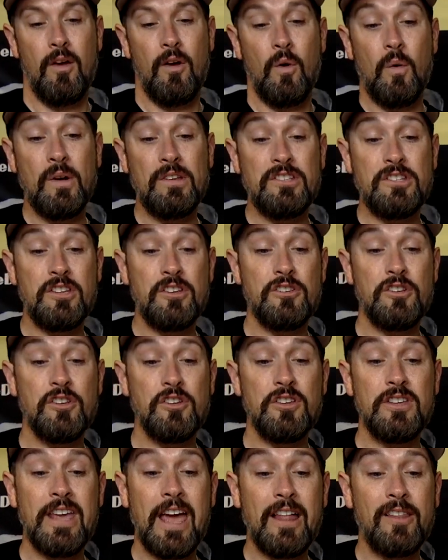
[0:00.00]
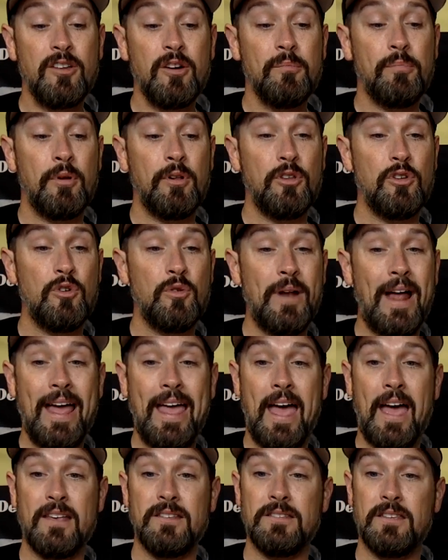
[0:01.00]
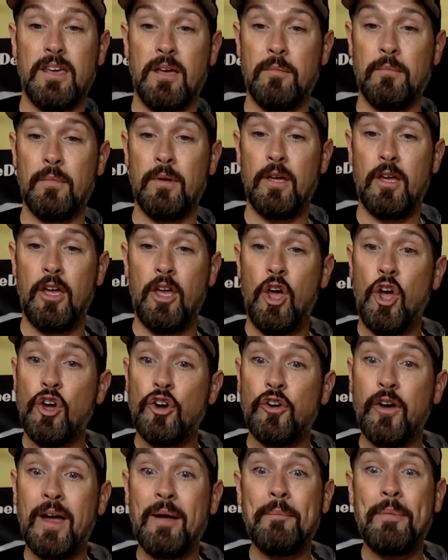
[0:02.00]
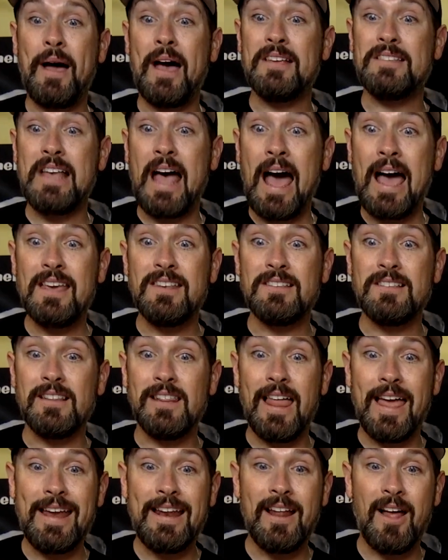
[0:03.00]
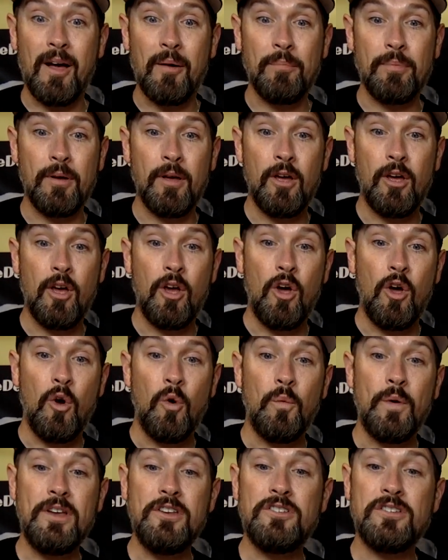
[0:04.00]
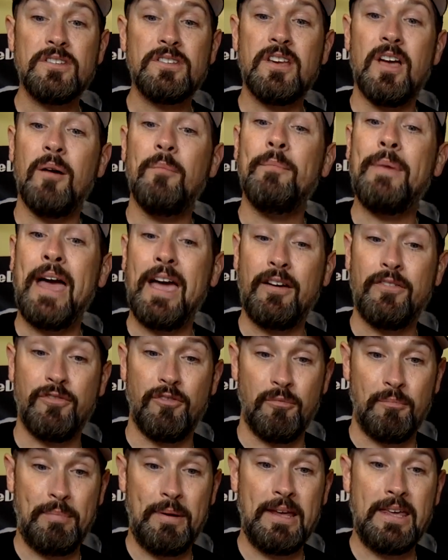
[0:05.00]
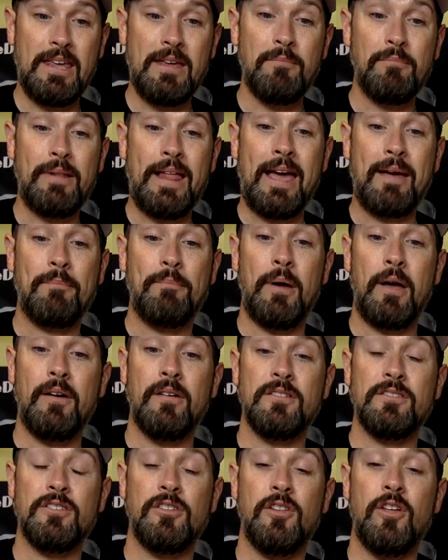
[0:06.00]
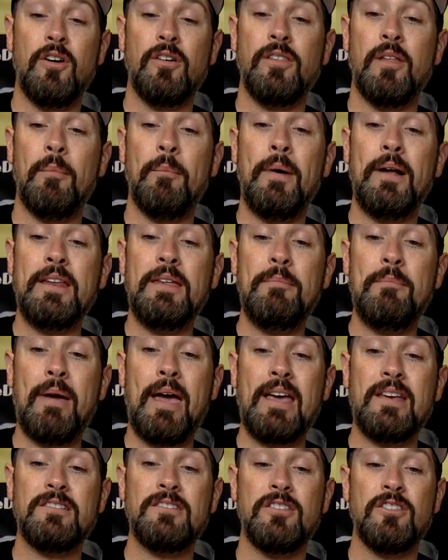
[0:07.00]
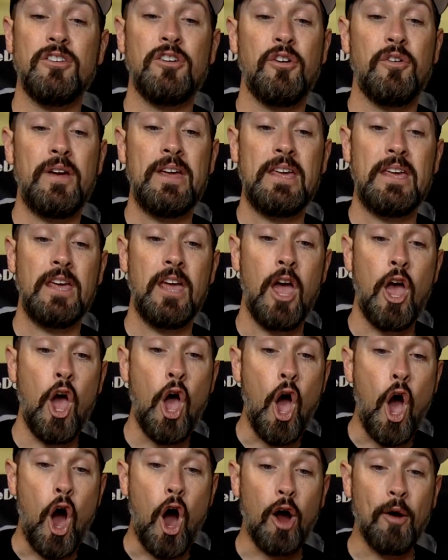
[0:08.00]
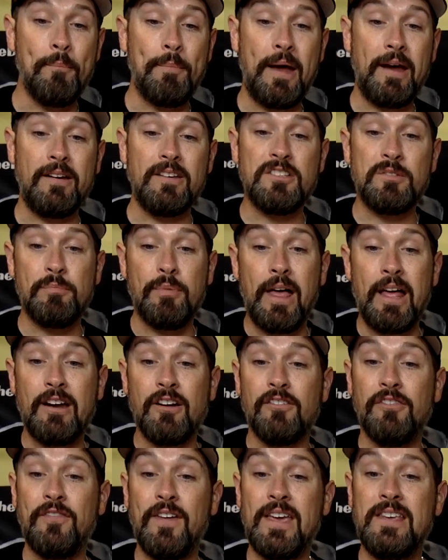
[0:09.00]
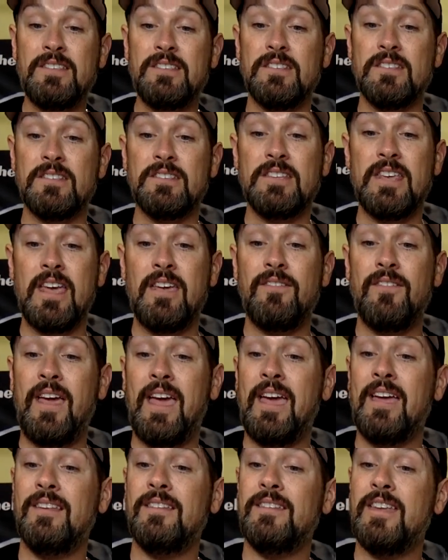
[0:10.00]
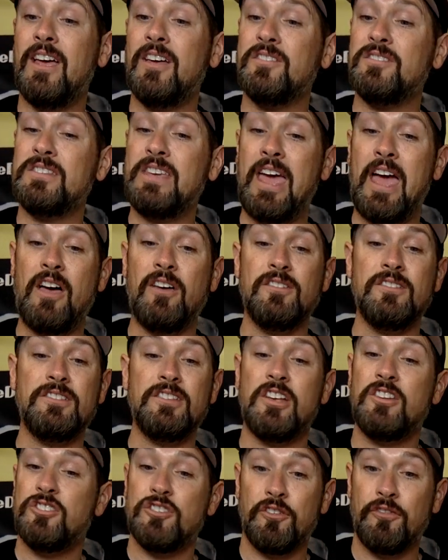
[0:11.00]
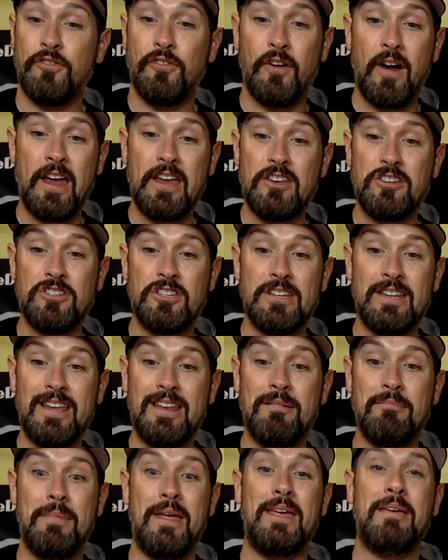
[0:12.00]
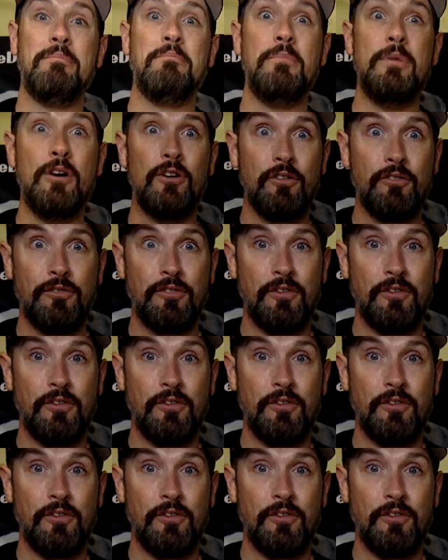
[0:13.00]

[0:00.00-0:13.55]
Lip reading: What's in your yellow balloon? I ask him. Grandpa's eyes light up. We just come back from picking blackberries along the muddy banks of the creek. Our berry-splattered faces gave Aunt Nell's cow such a fright she didn't make milk